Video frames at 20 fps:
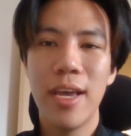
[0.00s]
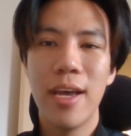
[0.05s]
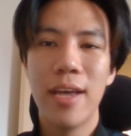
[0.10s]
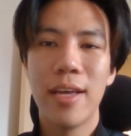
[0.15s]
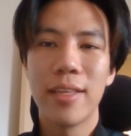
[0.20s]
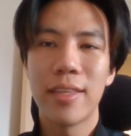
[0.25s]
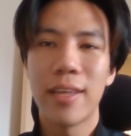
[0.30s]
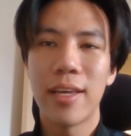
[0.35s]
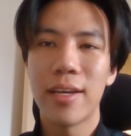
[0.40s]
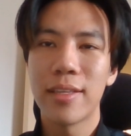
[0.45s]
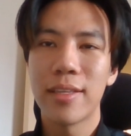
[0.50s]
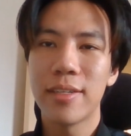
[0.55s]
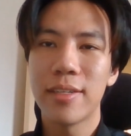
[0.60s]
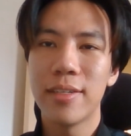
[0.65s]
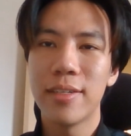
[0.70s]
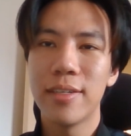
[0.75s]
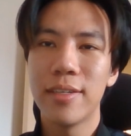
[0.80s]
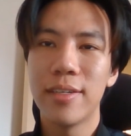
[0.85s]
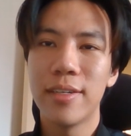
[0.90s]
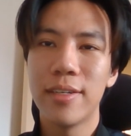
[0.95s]

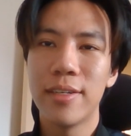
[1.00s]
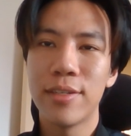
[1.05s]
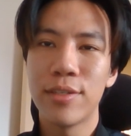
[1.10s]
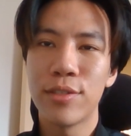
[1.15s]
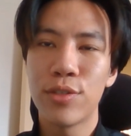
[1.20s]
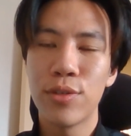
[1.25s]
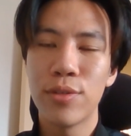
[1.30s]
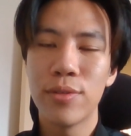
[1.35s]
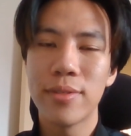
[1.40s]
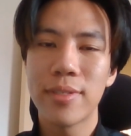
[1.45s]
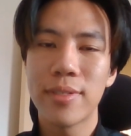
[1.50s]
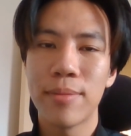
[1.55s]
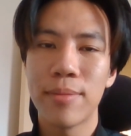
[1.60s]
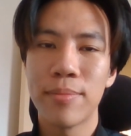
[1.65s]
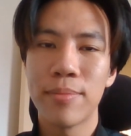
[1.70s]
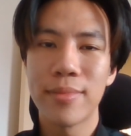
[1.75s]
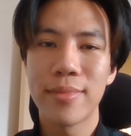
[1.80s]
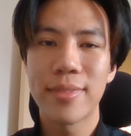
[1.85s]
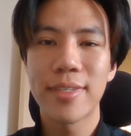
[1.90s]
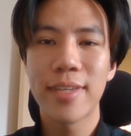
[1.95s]
that shows
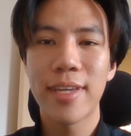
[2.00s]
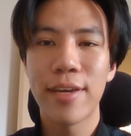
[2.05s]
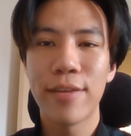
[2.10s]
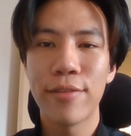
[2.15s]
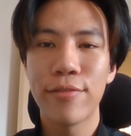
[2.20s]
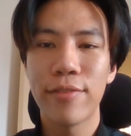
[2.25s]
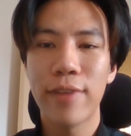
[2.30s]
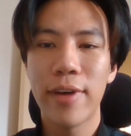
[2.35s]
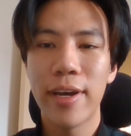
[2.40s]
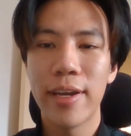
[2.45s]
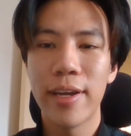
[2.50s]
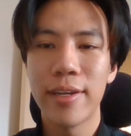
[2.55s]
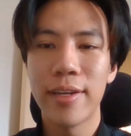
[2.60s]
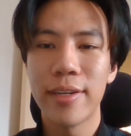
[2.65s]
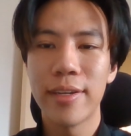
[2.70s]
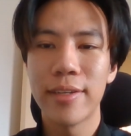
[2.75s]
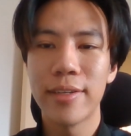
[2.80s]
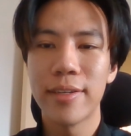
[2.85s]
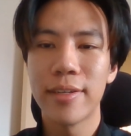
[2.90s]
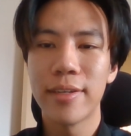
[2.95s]
some
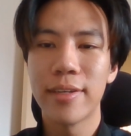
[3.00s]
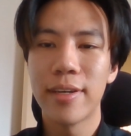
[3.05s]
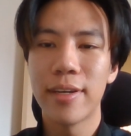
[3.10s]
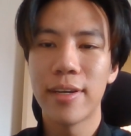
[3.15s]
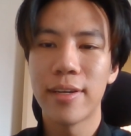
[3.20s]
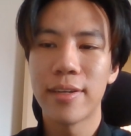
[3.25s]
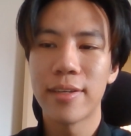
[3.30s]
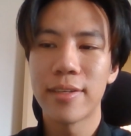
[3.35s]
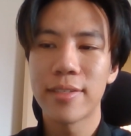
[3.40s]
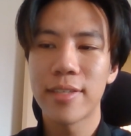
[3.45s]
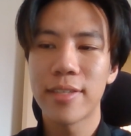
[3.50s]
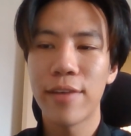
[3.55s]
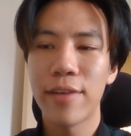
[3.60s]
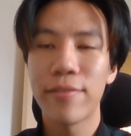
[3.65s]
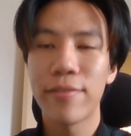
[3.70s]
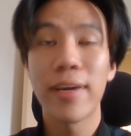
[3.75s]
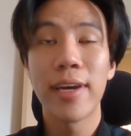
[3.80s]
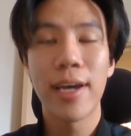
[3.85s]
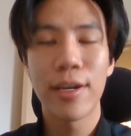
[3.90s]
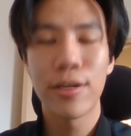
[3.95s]
sci-fi
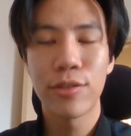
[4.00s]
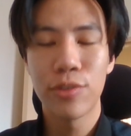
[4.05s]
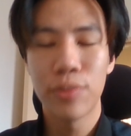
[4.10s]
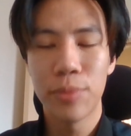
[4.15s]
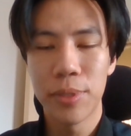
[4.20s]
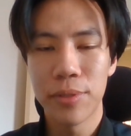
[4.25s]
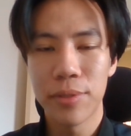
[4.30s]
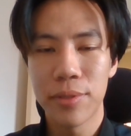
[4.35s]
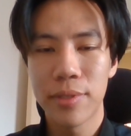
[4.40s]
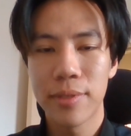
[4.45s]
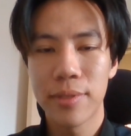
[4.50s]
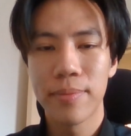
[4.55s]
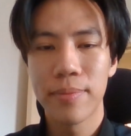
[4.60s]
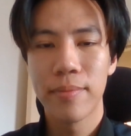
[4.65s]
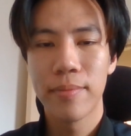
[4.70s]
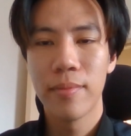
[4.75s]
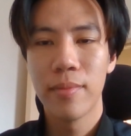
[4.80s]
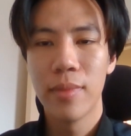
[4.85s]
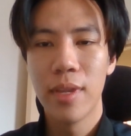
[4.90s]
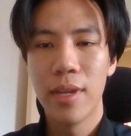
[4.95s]
attributes.
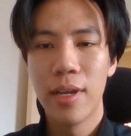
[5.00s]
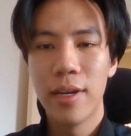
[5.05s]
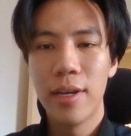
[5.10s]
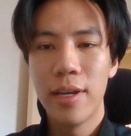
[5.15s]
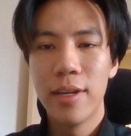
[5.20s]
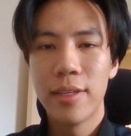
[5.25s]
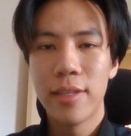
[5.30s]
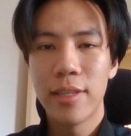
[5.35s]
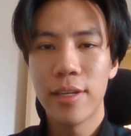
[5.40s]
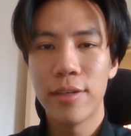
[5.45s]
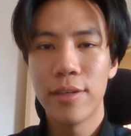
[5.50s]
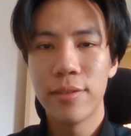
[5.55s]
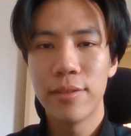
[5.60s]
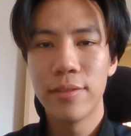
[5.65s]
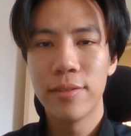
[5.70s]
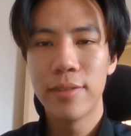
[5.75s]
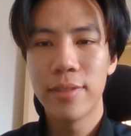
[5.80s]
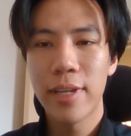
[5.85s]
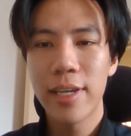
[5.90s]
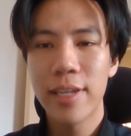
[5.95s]
Now,
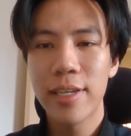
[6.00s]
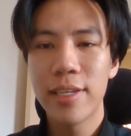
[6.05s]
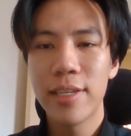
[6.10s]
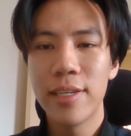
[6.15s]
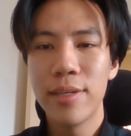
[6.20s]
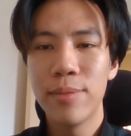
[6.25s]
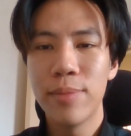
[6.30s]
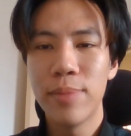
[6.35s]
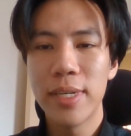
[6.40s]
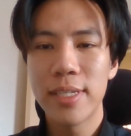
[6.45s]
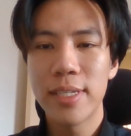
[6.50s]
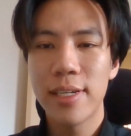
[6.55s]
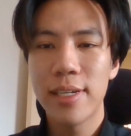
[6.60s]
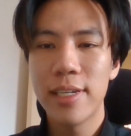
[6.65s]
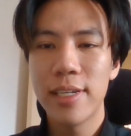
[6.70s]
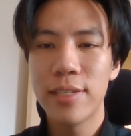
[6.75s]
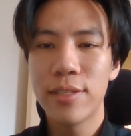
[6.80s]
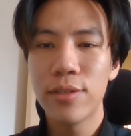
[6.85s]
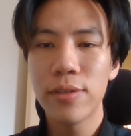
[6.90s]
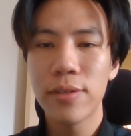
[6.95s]
Nike
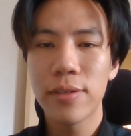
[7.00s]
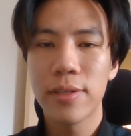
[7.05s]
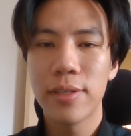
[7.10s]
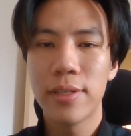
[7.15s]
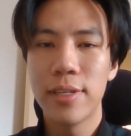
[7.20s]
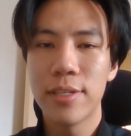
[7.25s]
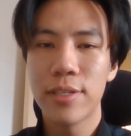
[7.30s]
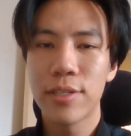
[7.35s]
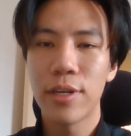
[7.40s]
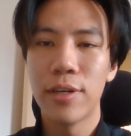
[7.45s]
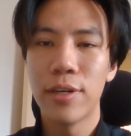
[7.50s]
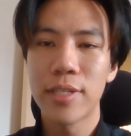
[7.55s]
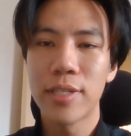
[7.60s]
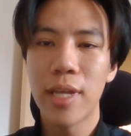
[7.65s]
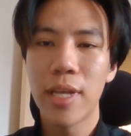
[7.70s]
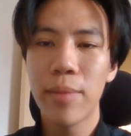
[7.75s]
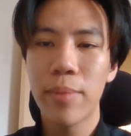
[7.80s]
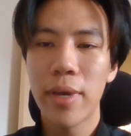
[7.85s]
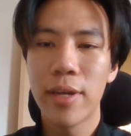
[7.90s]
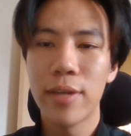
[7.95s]
basically took this
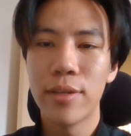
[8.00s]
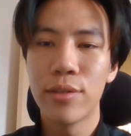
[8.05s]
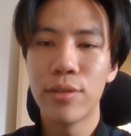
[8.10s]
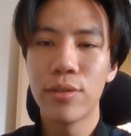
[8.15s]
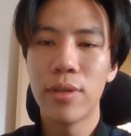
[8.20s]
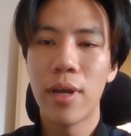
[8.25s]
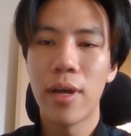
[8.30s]
concept and